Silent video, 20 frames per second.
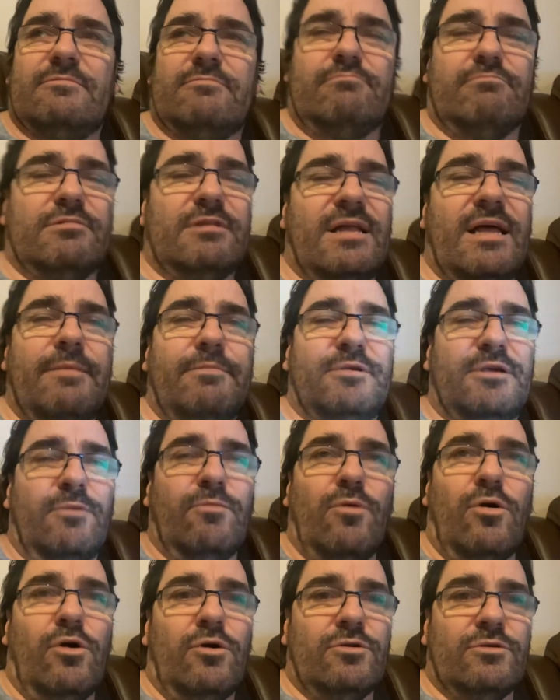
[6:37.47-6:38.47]
claim she
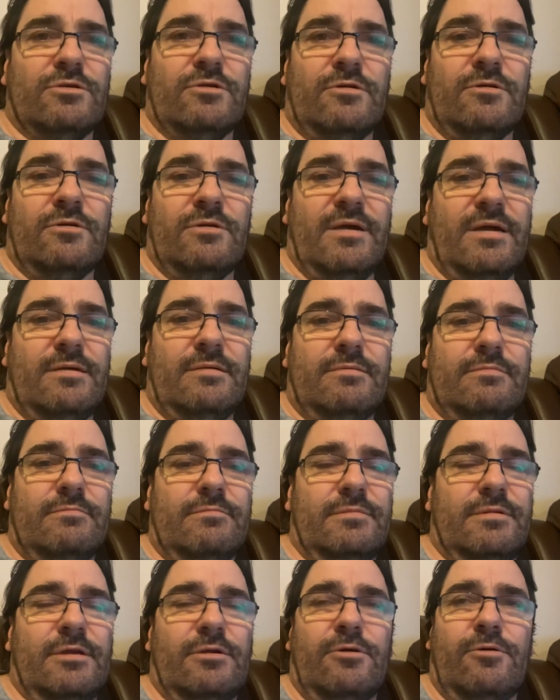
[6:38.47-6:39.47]
was, or
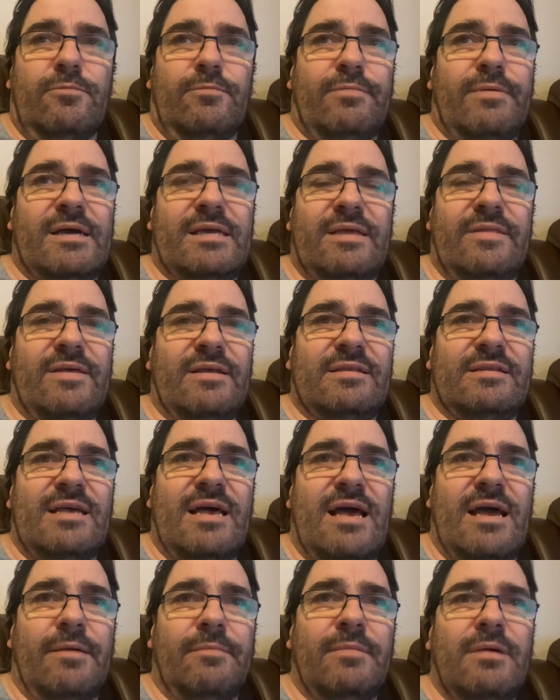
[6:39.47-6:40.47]
back in that
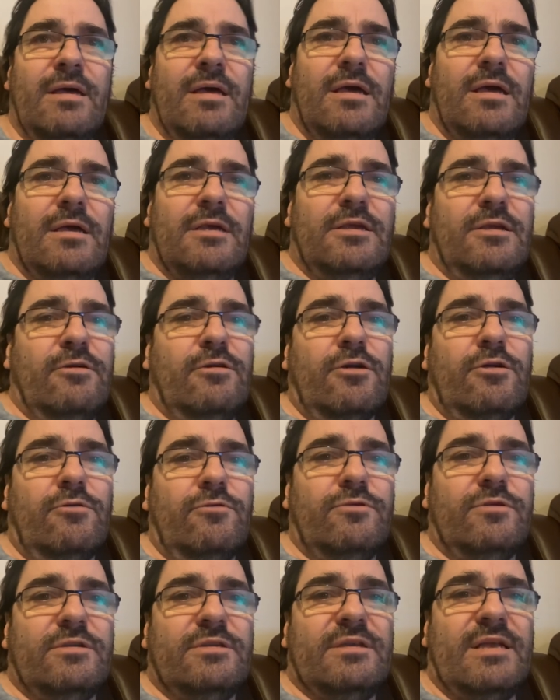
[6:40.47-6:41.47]
time. So you've got to
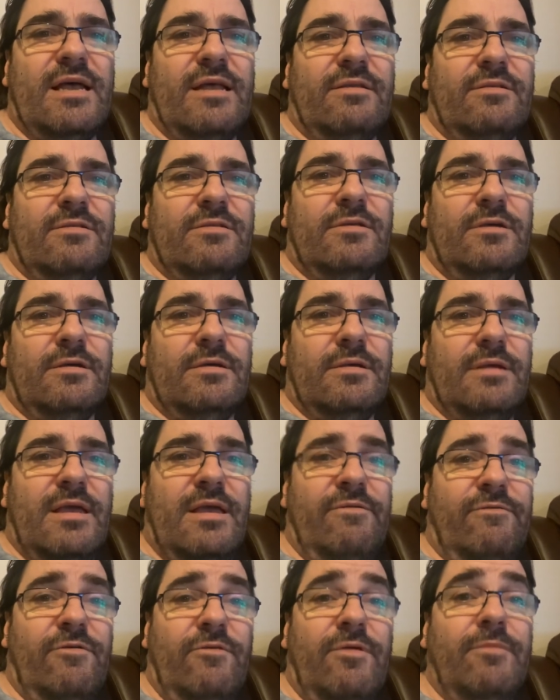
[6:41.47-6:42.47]
understand that
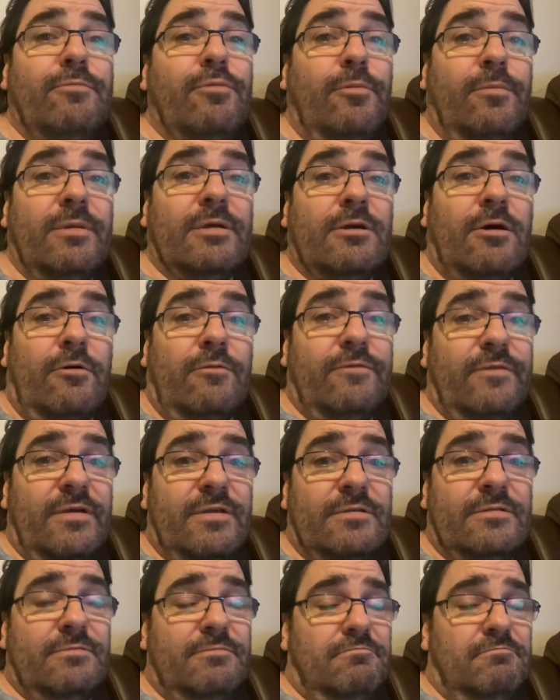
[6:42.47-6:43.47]
if you're in public
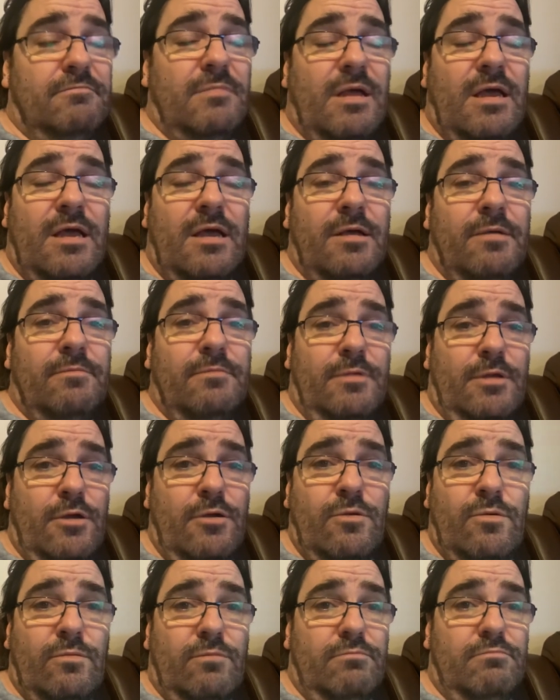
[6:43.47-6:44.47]
office,
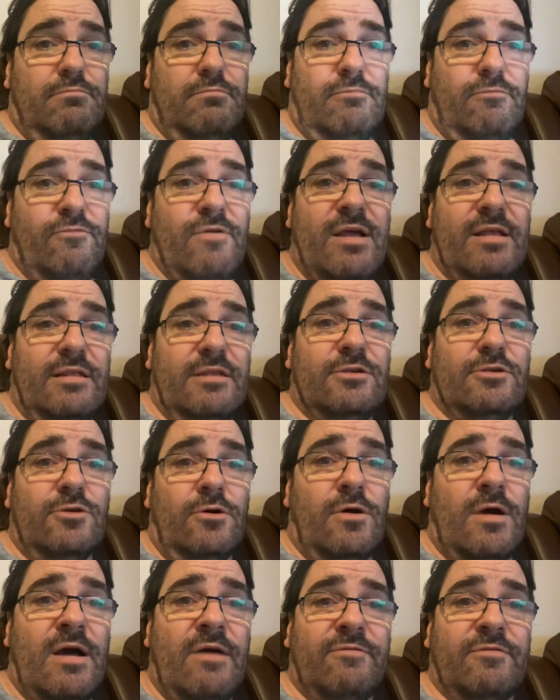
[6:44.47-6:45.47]
you rightly
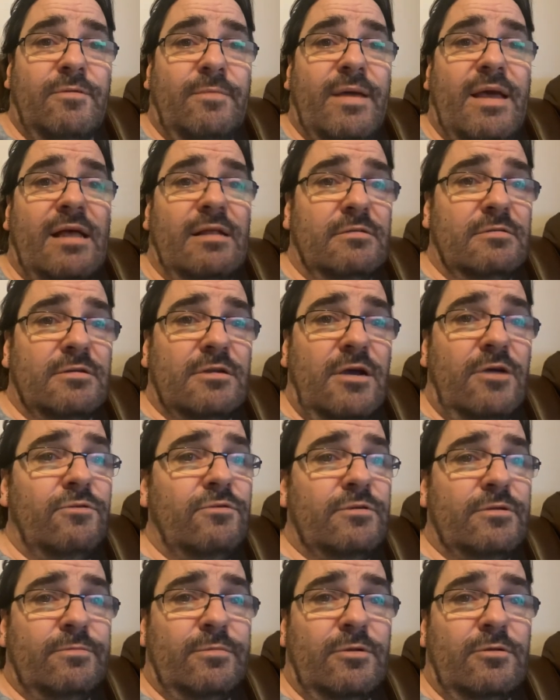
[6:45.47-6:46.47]
so have to be held
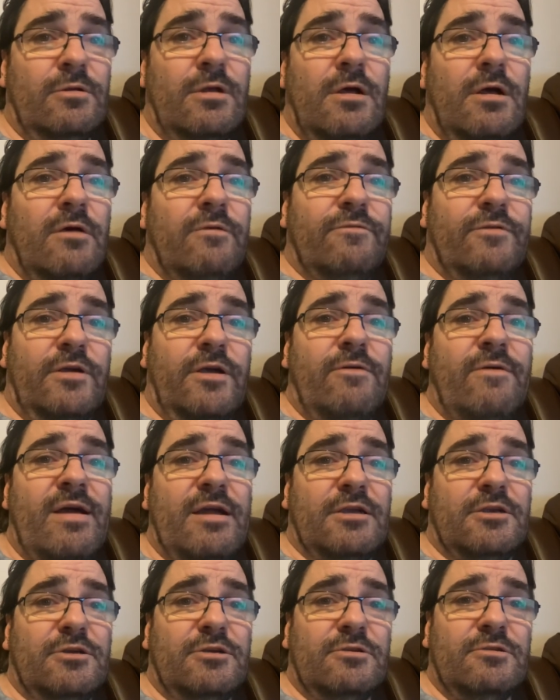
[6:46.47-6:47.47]
accountable for your
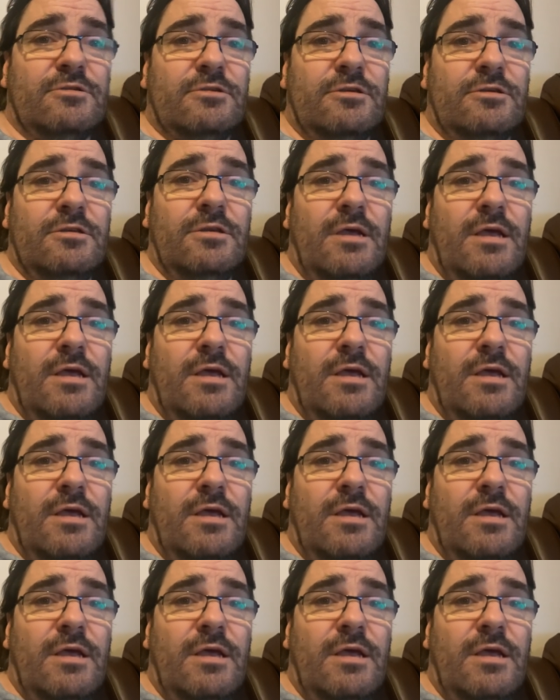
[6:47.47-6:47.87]
actions. And